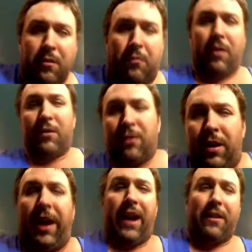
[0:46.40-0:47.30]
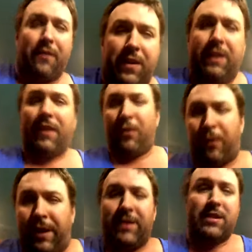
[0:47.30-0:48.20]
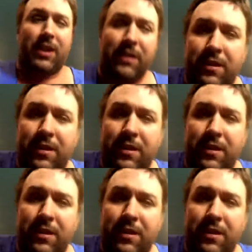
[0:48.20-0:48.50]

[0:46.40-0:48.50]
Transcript: will have giveaways,